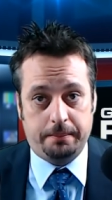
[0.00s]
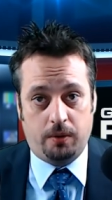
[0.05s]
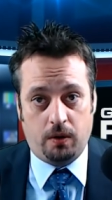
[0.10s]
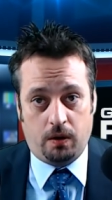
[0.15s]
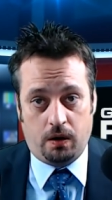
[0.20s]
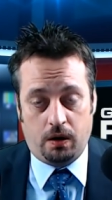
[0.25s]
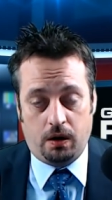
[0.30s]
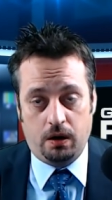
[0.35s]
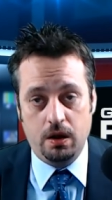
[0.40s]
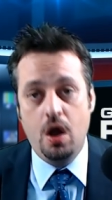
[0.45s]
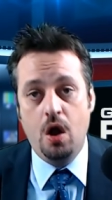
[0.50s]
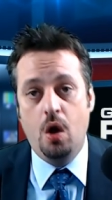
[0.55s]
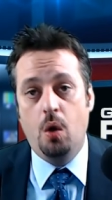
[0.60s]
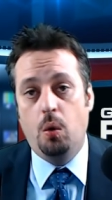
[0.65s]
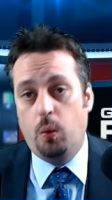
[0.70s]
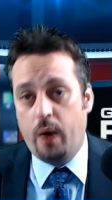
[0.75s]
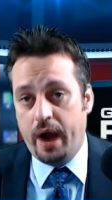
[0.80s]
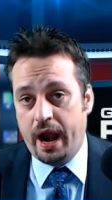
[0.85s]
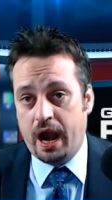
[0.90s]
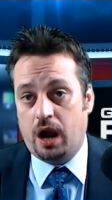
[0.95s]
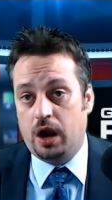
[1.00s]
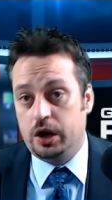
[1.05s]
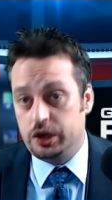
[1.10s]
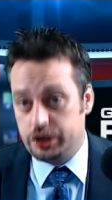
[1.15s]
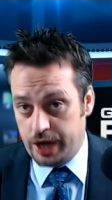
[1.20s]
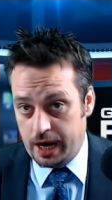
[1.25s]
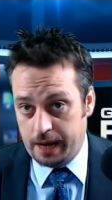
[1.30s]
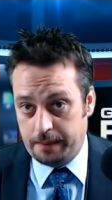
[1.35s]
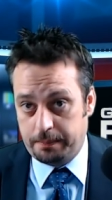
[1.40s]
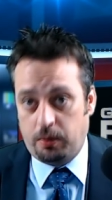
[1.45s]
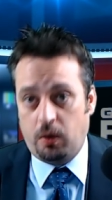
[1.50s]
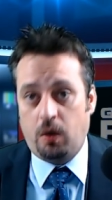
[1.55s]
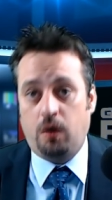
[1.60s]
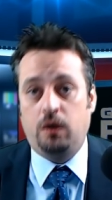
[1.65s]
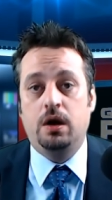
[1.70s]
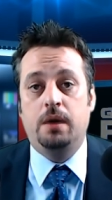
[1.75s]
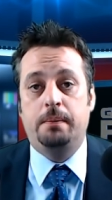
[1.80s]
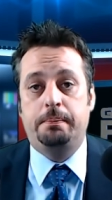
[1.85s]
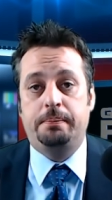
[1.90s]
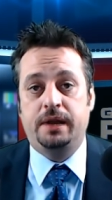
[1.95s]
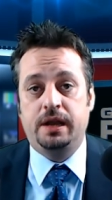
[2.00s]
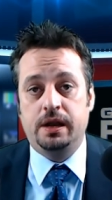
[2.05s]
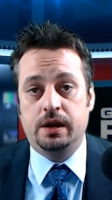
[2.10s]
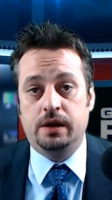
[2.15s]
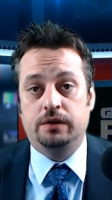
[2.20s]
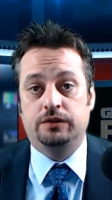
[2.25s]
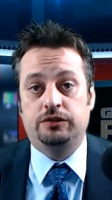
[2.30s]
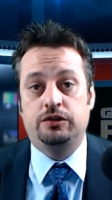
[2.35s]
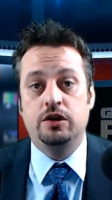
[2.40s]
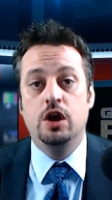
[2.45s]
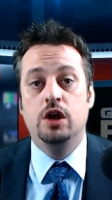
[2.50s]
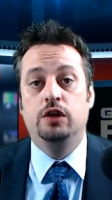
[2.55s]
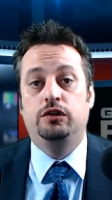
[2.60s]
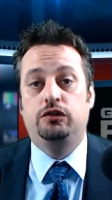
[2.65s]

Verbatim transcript: Paul where Jake Paul appears